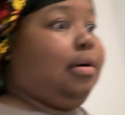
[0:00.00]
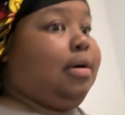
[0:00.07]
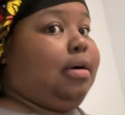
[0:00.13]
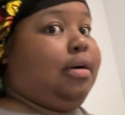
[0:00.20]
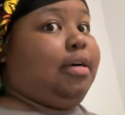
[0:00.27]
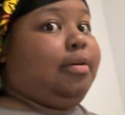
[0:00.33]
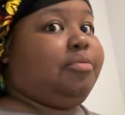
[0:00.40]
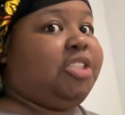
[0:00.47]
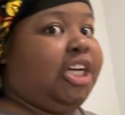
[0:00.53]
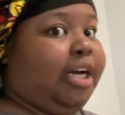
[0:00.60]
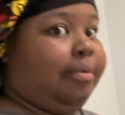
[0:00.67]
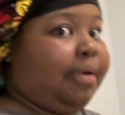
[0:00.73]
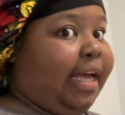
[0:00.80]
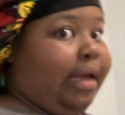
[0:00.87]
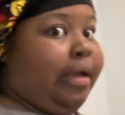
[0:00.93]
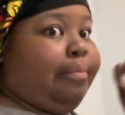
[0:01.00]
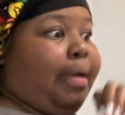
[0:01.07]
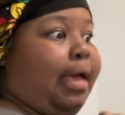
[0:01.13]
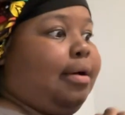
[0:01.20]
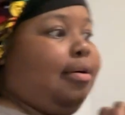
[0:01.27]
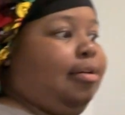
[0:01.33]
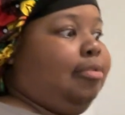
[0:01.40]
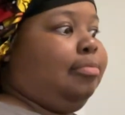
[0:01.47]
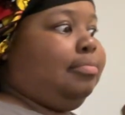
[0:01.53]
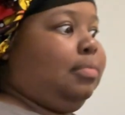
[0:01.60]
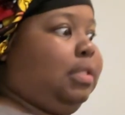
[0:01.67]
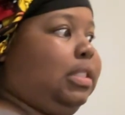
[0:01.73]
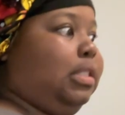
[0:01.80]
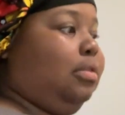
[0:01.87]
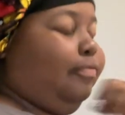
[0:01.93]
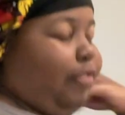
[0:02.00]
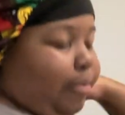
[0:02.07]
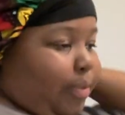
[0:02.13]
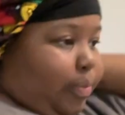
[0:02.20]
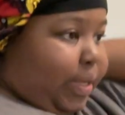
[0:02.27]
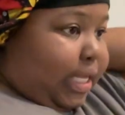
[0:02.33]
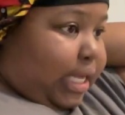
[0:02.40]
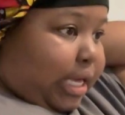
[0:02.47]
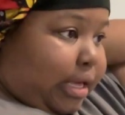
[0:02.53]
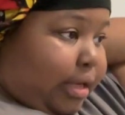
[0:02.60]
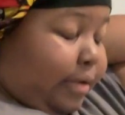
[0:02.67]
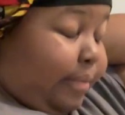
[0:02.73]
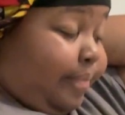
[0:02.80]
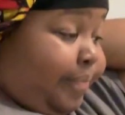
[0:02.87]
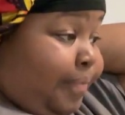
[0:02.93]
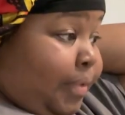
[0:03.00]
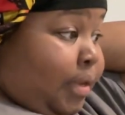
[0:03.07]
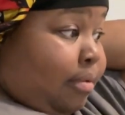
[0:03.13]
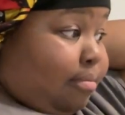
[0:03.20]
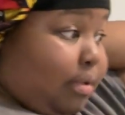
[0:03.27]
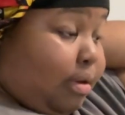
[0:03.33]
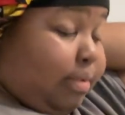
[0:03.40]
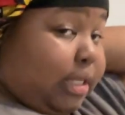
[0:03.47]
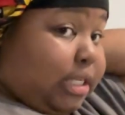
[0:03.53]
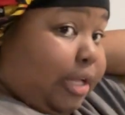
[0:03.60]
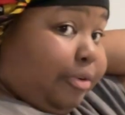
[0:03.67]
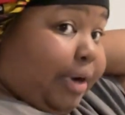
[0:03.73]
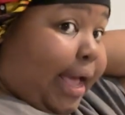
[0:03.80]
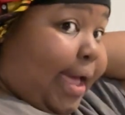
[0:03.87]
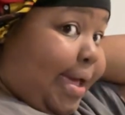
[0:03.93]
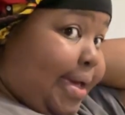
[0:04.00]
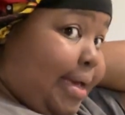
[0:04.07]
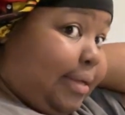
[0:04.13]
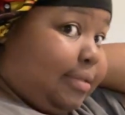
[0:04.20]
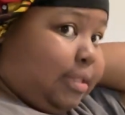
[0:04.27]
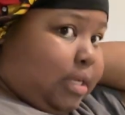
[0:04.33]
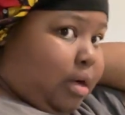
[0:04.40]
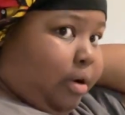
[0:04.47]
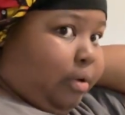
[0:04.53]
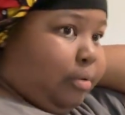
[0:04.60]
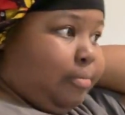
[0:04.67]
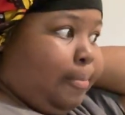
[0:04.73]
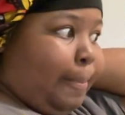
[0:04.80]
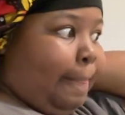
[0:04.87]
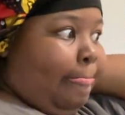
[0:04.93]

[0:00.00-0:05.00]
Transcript: Um, Champ came back home from the weekend, you know, with his other dad. So,